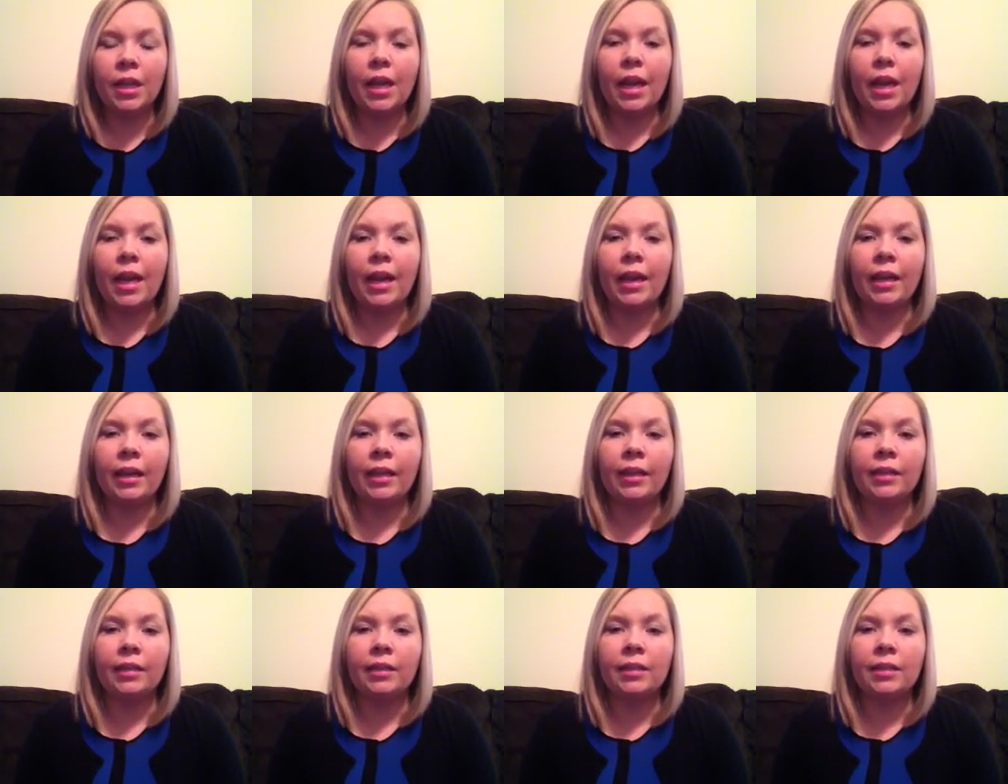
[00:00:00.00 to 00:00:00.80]

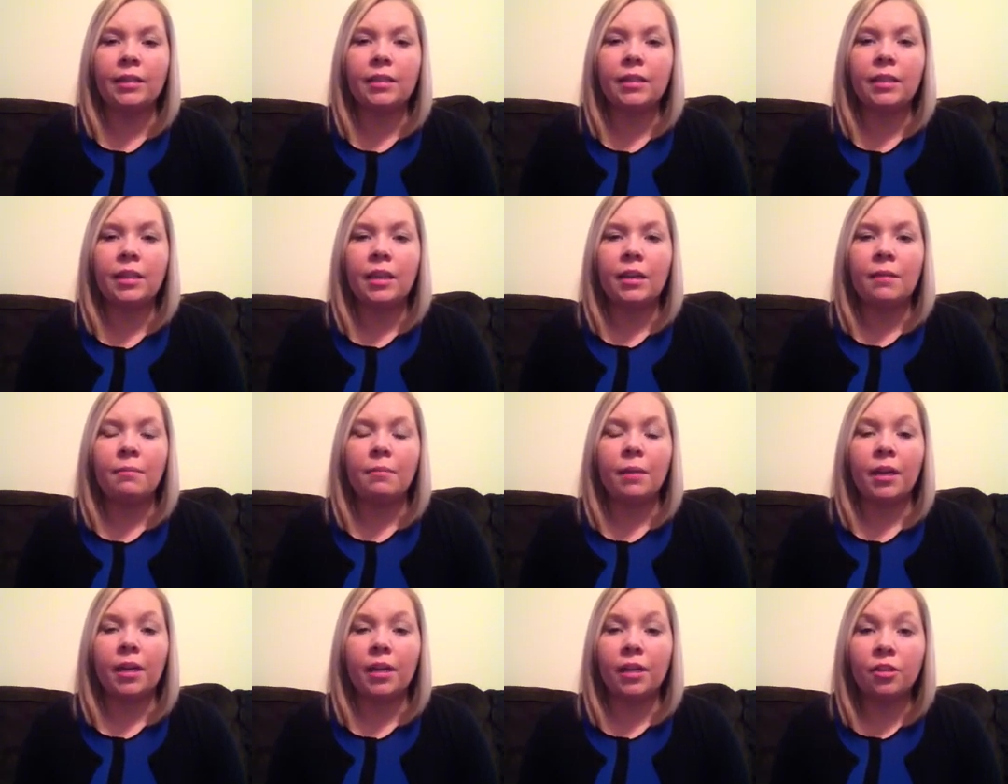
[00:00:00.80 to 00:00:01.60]
and
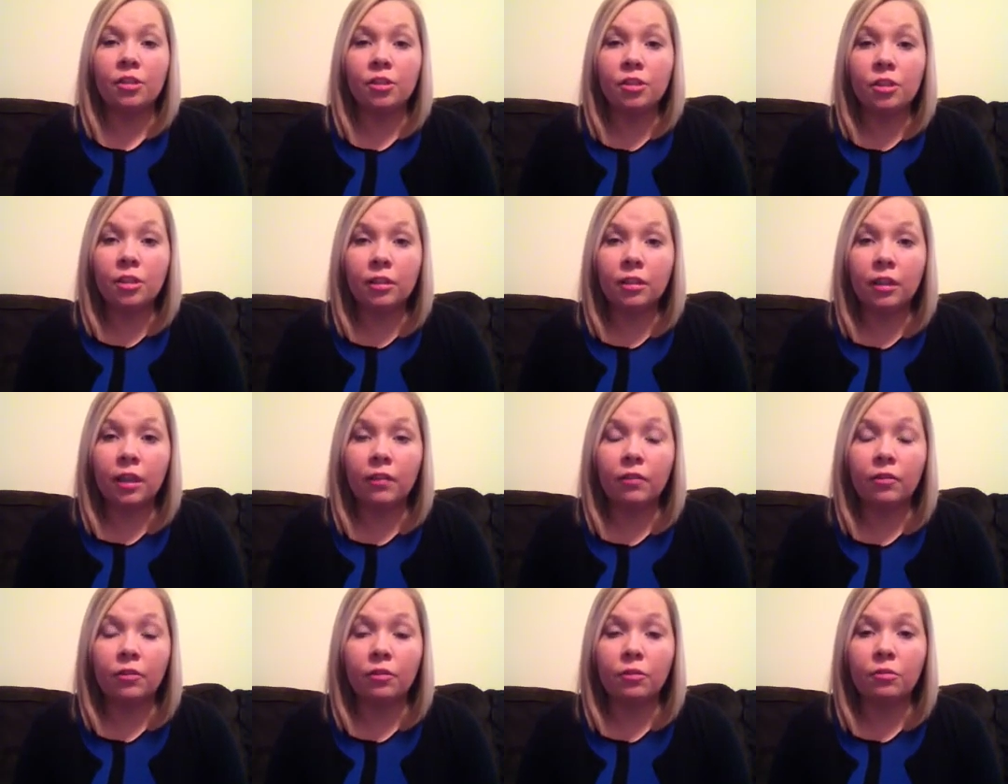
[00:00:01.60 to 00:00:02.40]
my energy
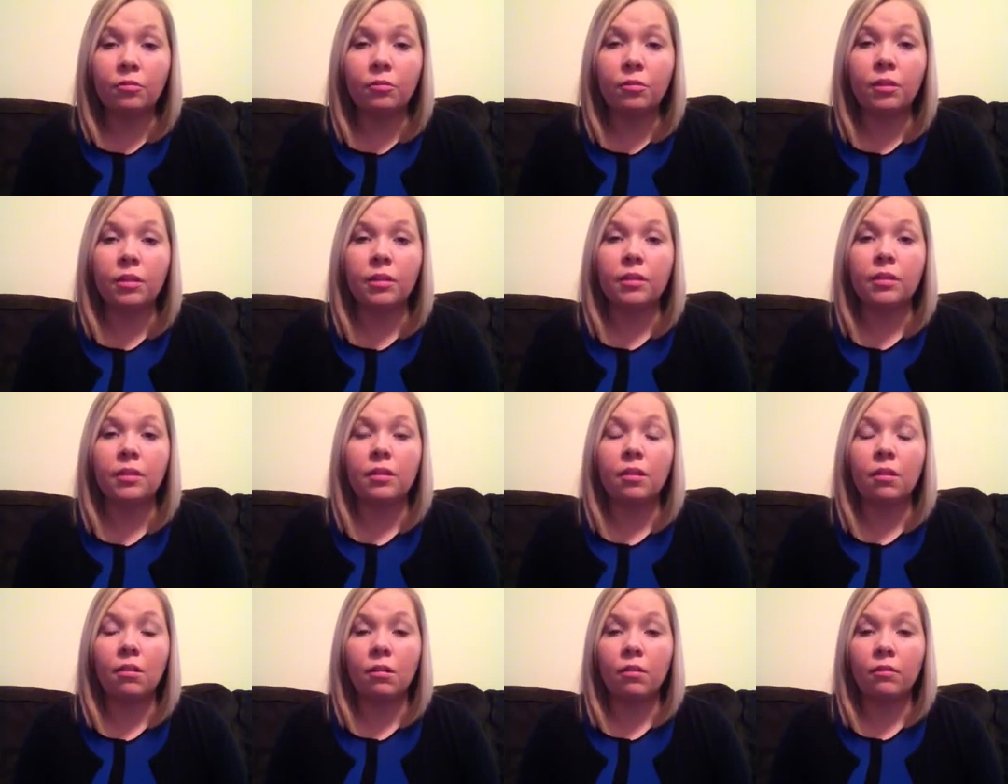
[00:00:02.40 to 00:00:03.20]
level was
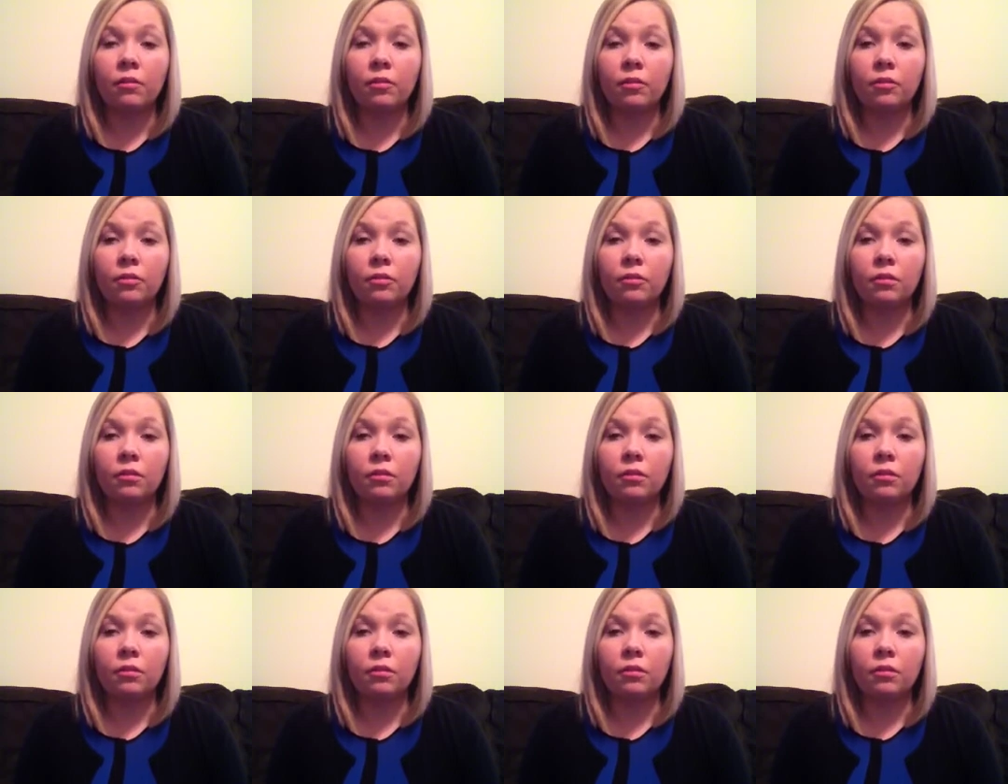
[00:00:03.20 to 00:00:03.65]
awful.